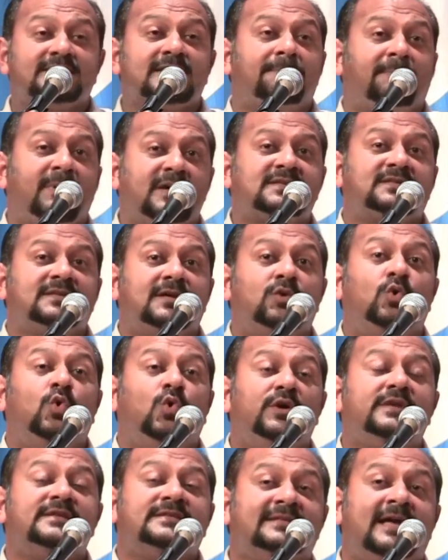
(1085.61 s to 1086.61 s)
is a
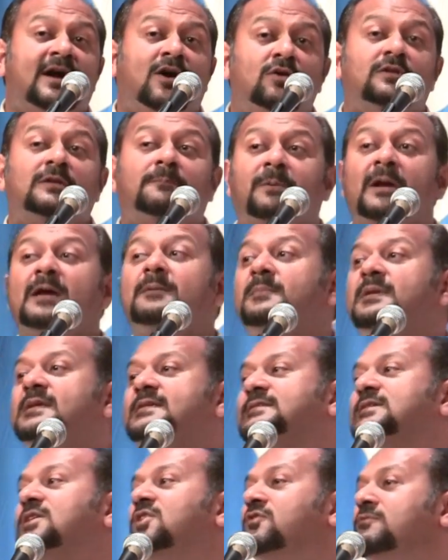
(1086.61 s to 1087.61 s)
person who is now the Prime
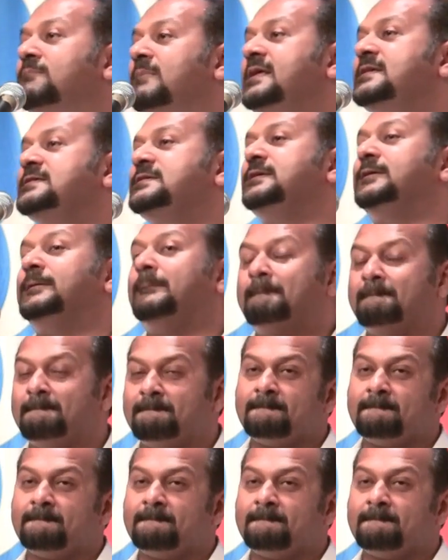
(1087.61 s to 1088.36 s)
Minister of Malaysia.